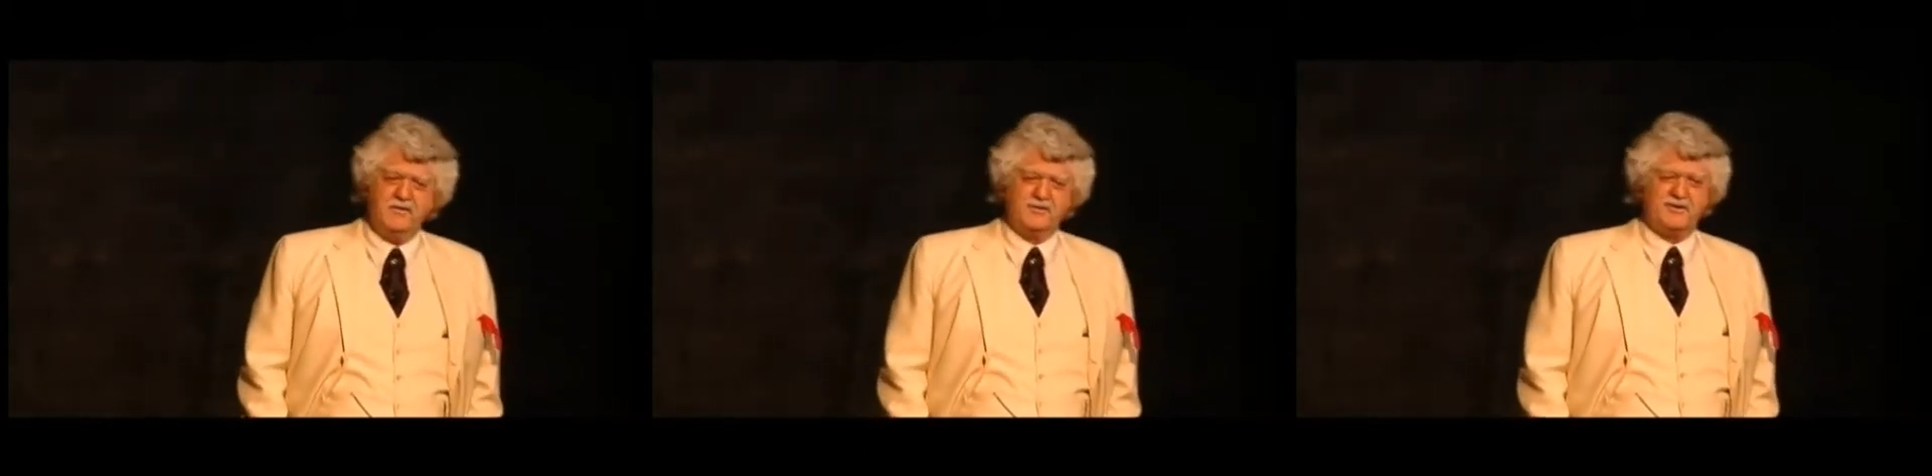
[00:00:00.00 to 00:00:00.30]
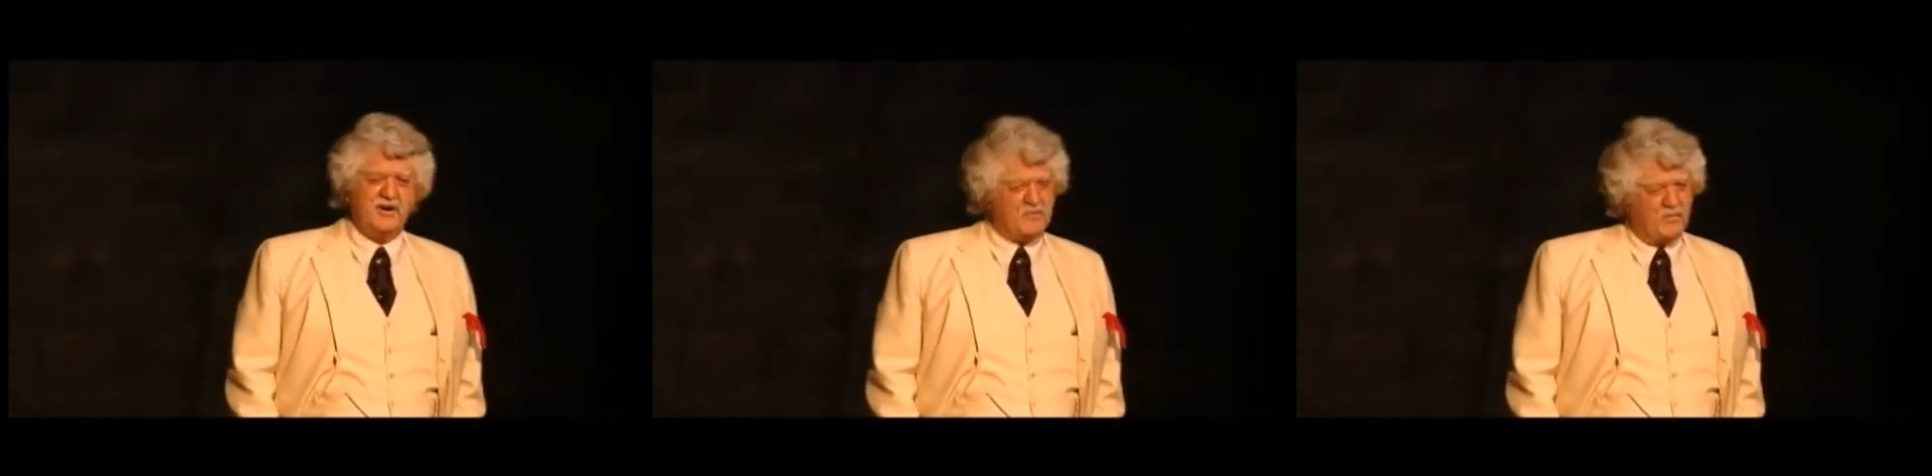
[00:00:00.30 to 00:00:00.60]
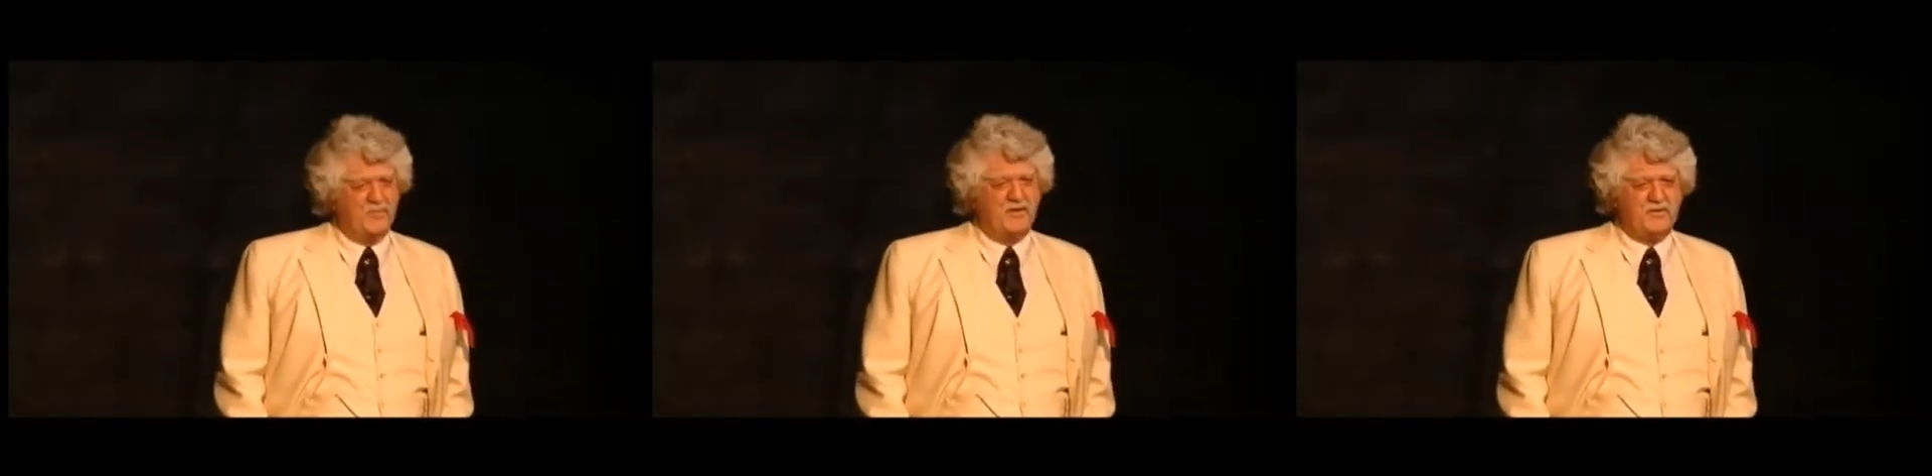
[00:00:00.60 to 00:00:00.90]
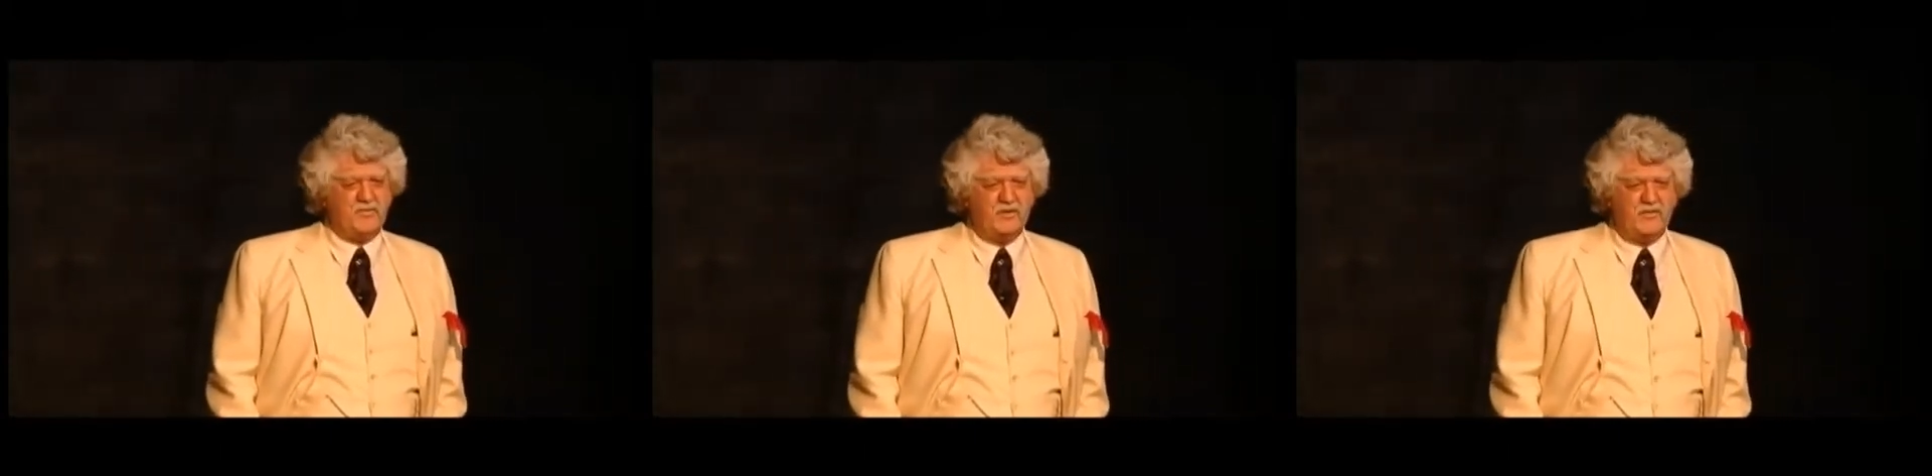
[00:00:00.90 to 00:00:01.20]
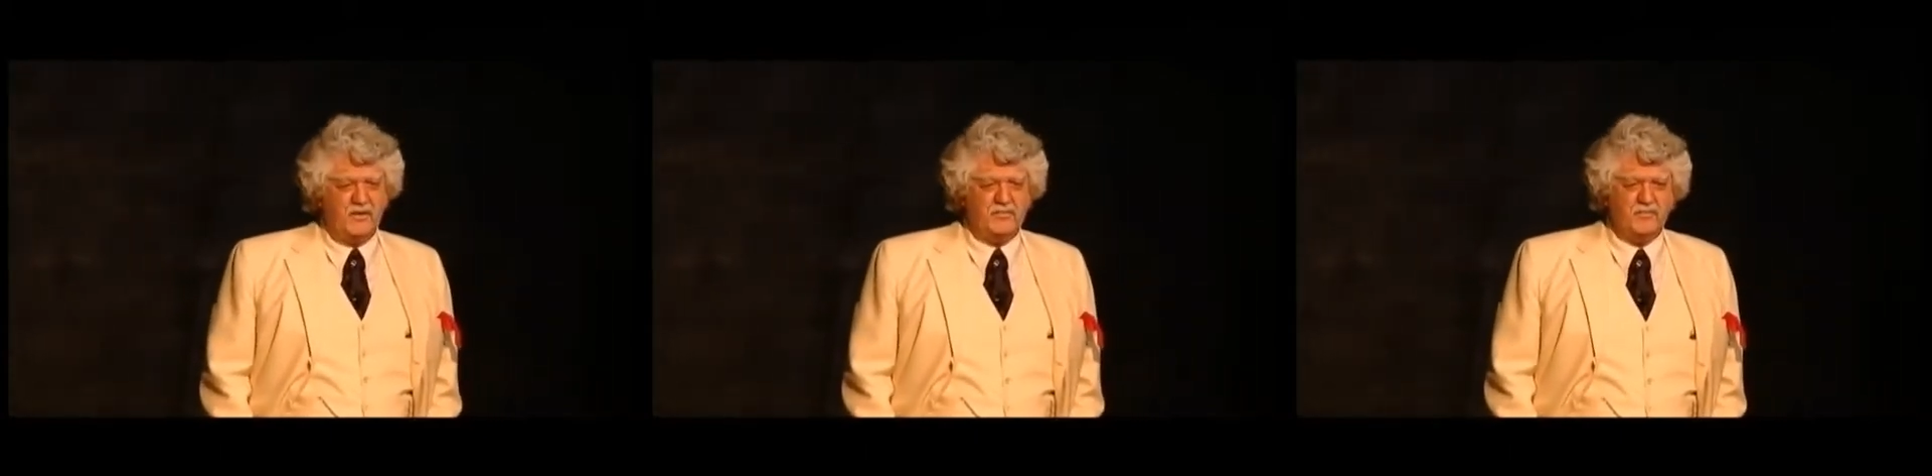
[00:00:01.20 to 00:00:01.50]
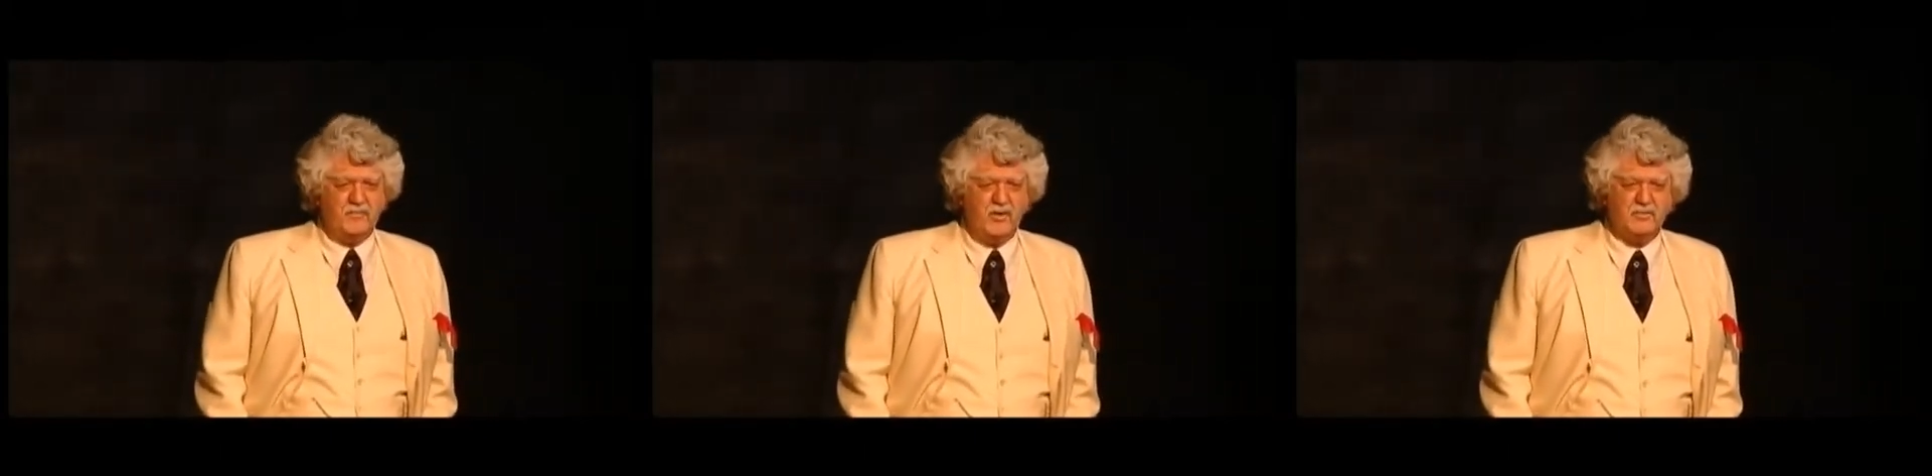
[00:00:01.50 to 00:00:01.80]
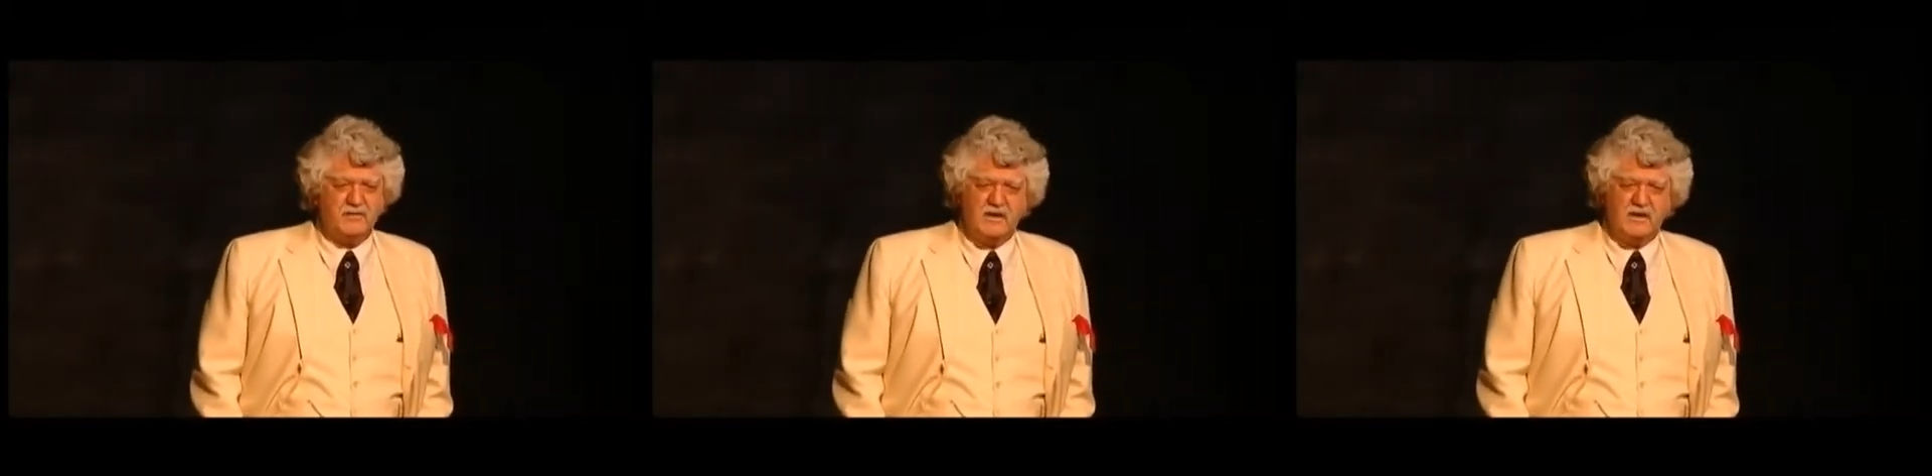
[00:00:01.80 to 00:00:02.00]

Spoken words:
this complimentary thunderbolt.